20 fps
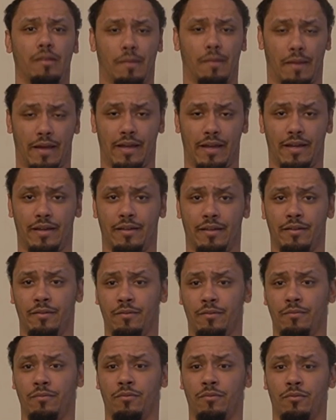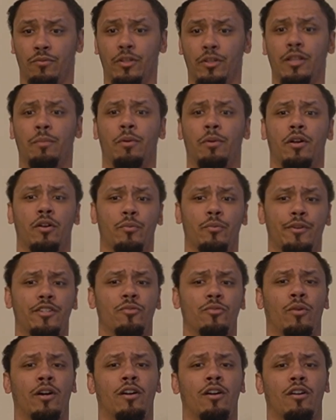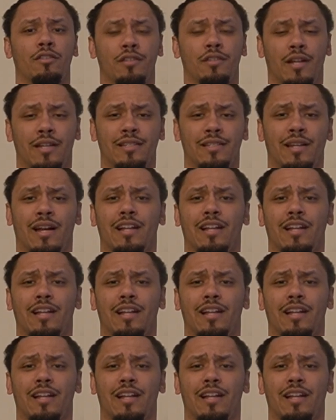and really part of the reason why Carlton hasn't